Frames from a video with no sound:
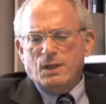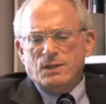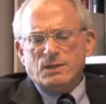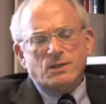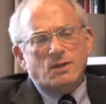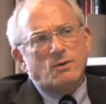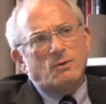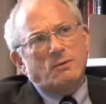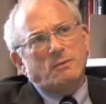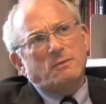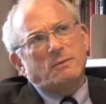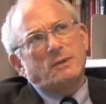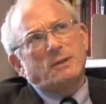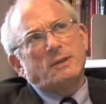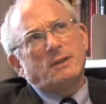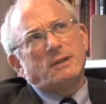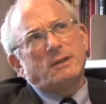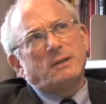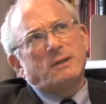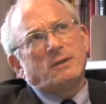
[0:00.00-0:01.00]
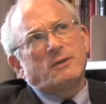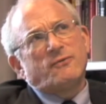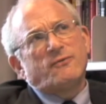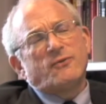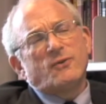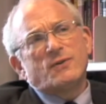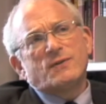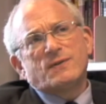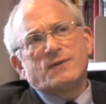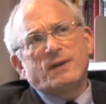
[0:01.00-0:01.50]
So the
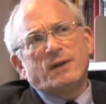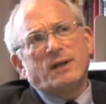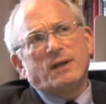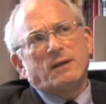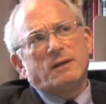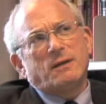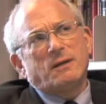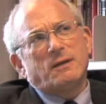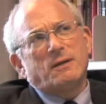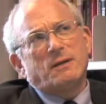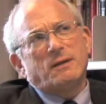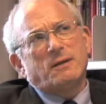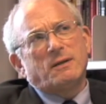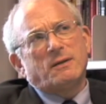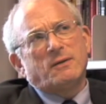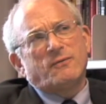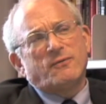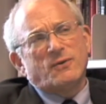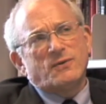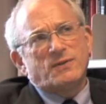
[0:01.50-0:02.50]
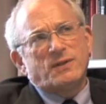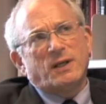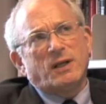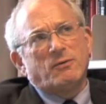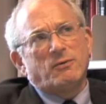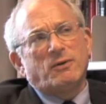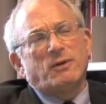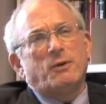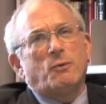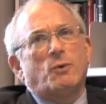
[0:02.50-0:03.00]
first thing, the first thing
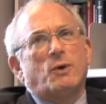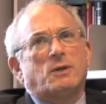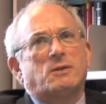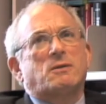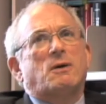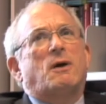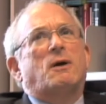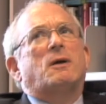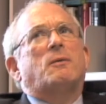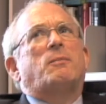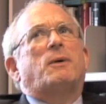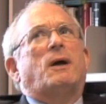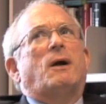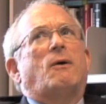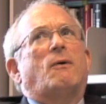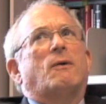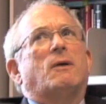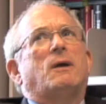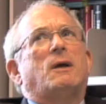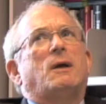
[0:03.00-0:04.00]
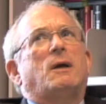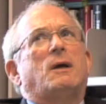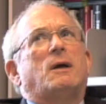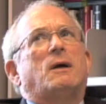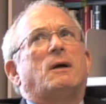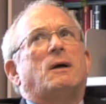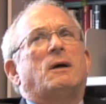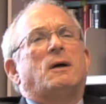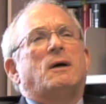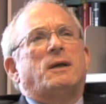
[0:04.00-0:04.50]
I really want to talk about
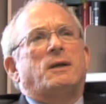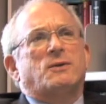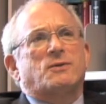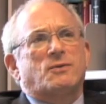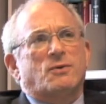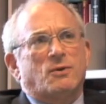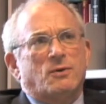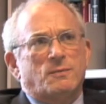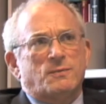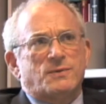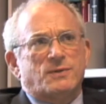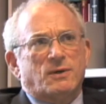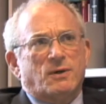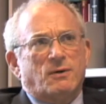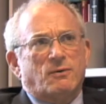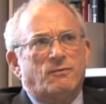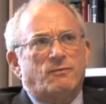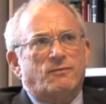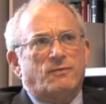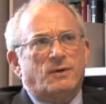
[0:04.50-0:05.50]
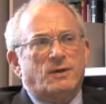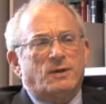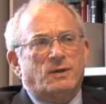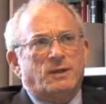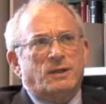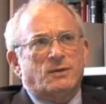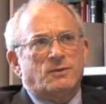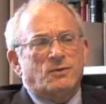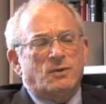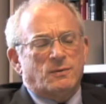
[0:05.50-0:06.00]
uh, in terms of uh,
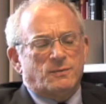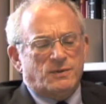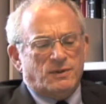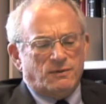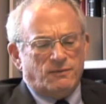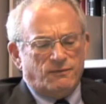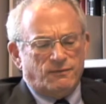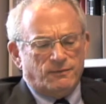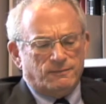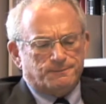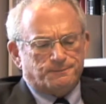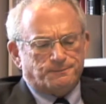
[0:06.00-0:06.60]
in terms of